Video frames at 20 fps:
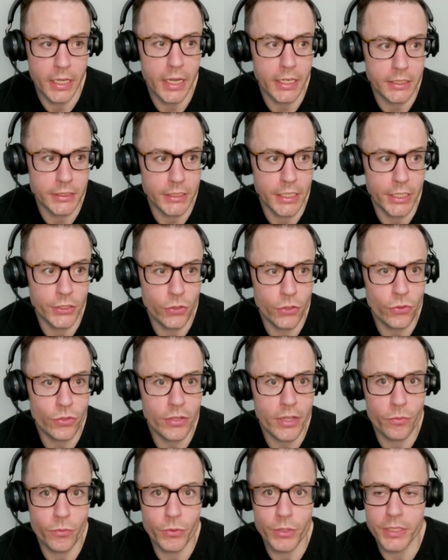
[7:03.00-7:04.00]
because I know
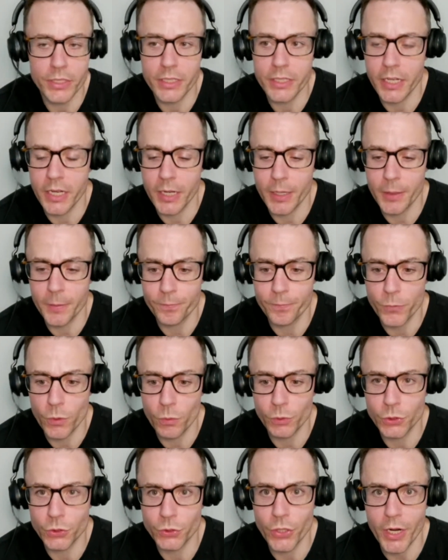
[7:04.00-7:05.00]
that with
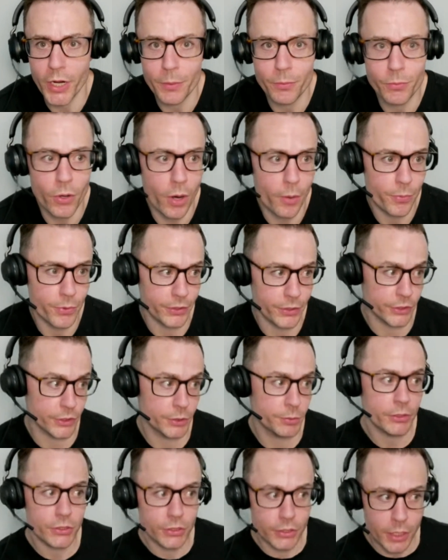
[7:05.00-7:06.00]
strata properties,
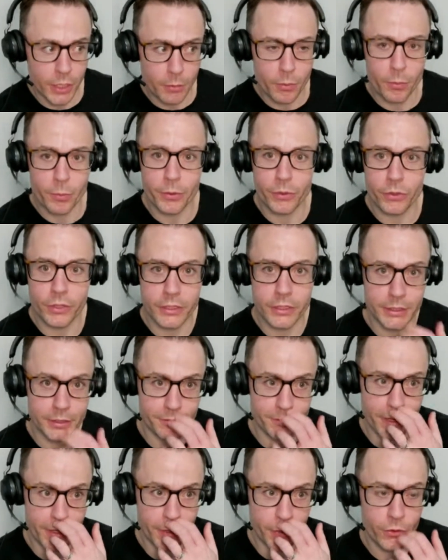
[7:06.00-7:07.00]
especially a couple buildings in
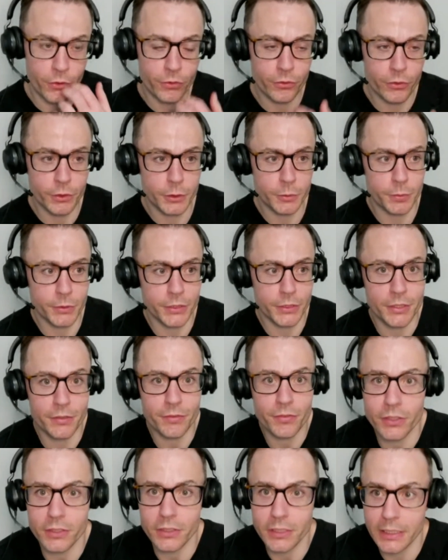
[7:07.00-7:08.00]
Vancouver
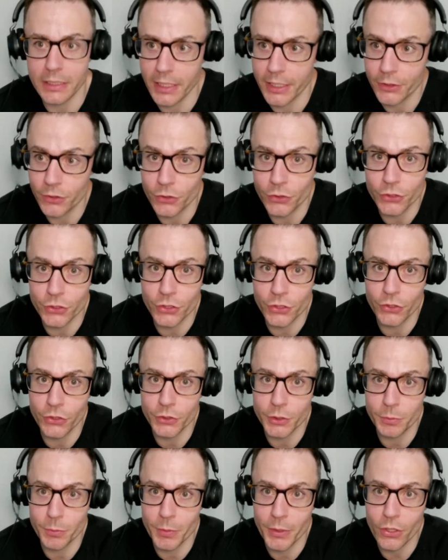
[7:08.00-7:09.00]
specifically, like
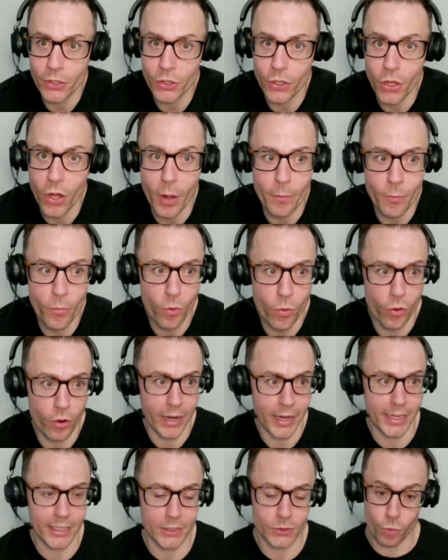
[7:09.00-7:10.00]
there's been a lot more, I
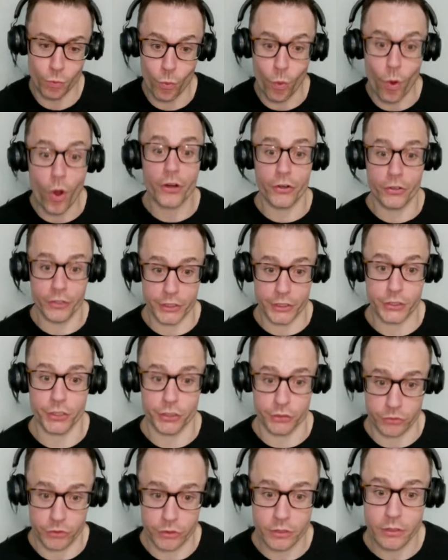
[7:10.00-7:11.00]
guess, water
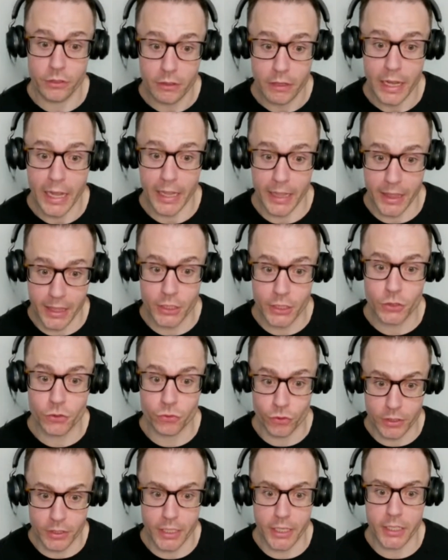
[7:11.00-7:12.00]
issues and things
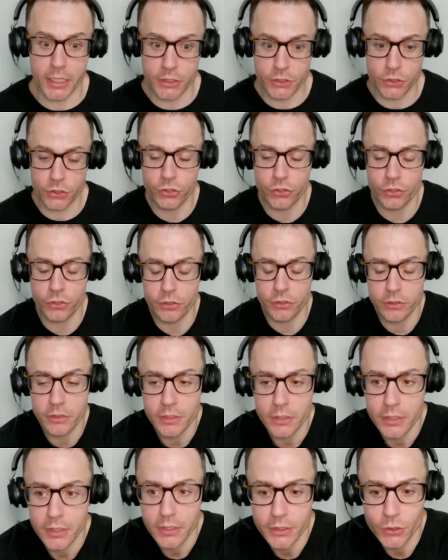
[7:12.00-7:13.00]
related to
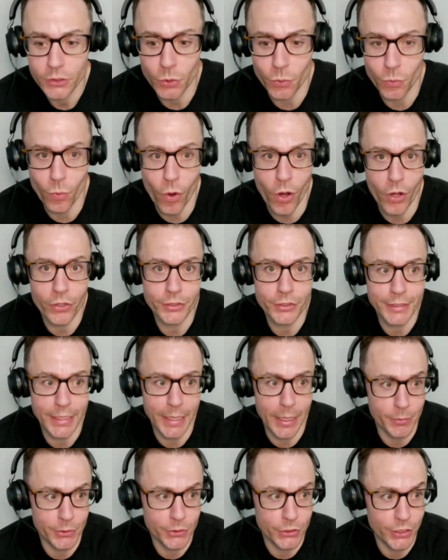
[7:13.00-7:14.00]
water
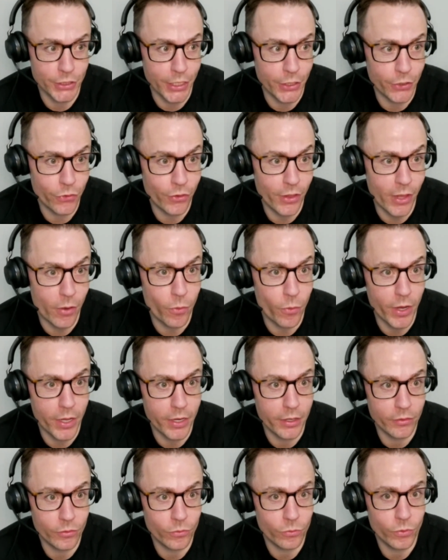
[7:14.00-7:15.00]
damage. And I know that
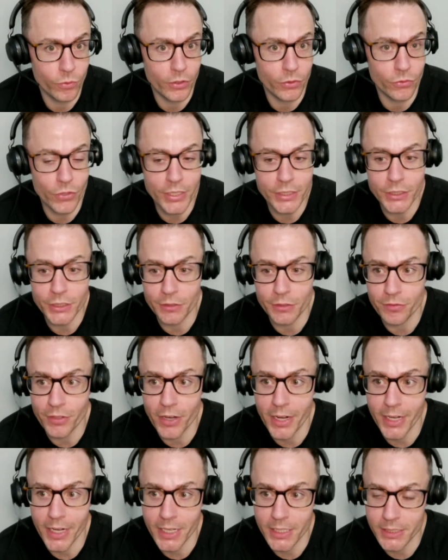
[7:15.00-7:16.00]
when arranging
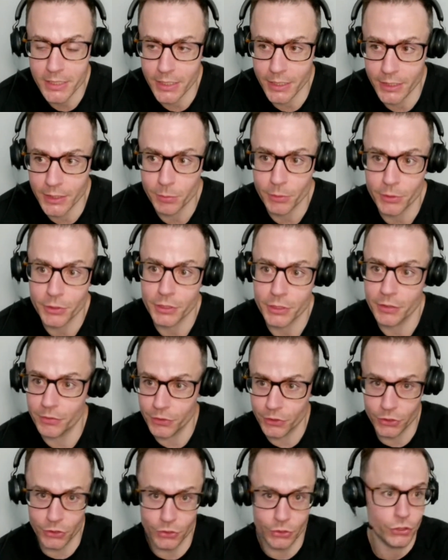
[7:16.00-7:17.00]
financing, especially if
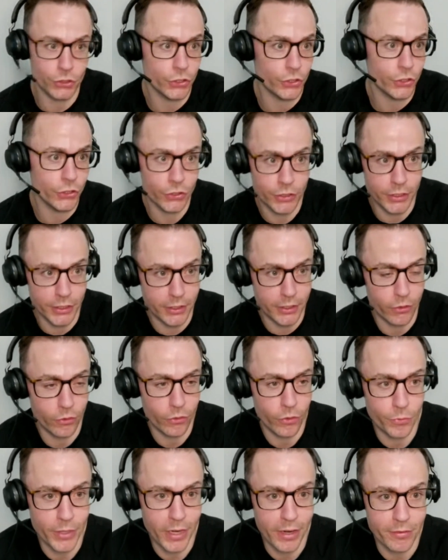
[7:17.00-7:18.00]
it's insured, or
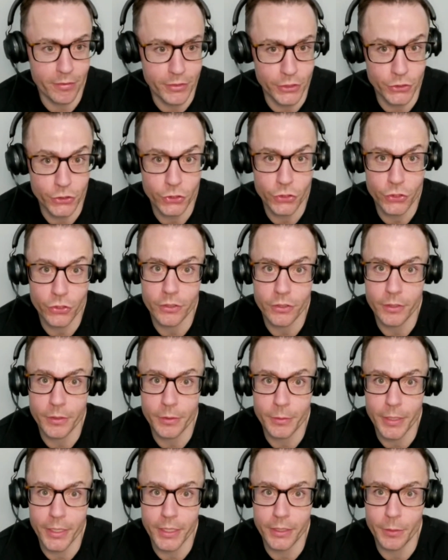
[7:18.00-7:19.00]
we have an insurer
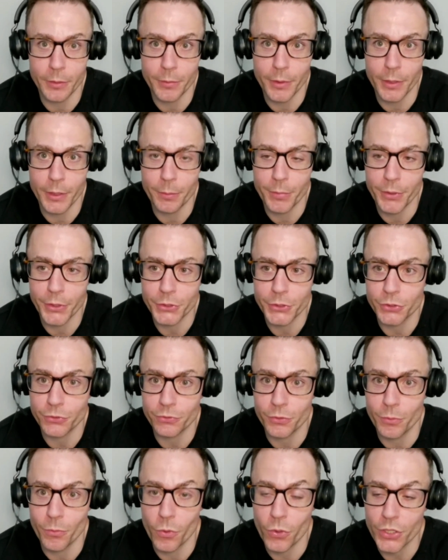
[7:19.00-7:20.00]
in the picture
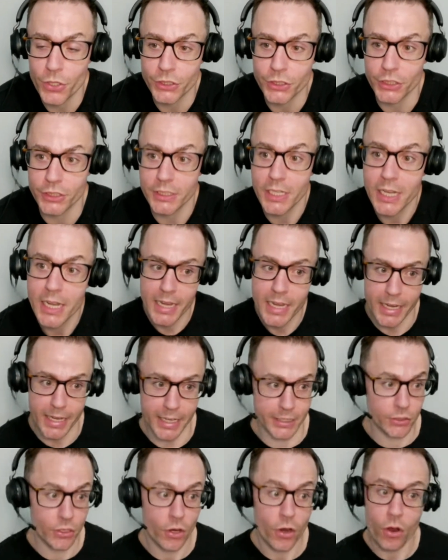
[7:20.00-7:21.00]
for mortgages,
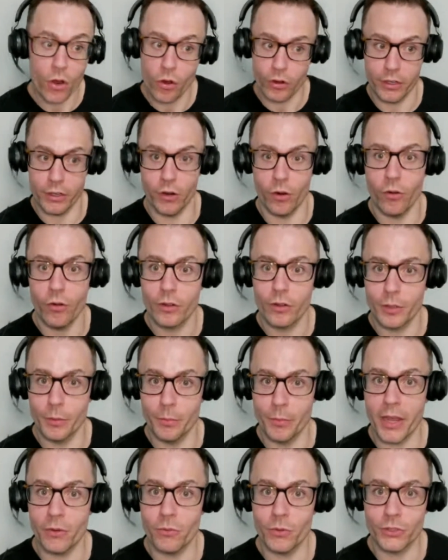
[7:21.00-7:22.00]
it's, the
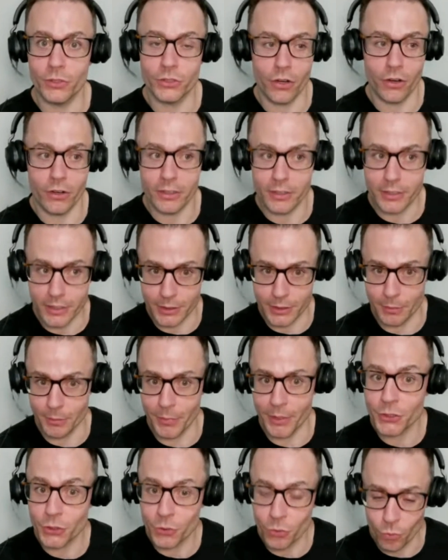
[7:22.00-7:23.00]
main ones are, does it
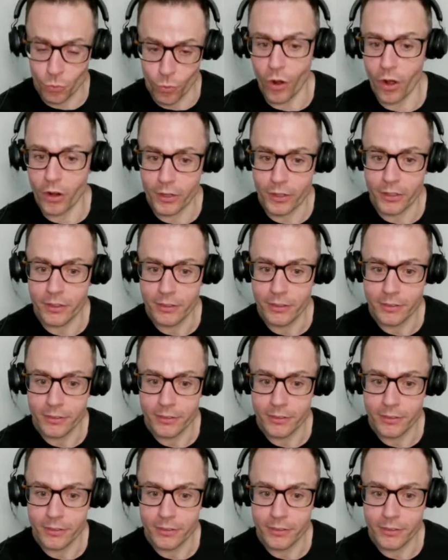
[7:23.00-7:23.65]
mention water?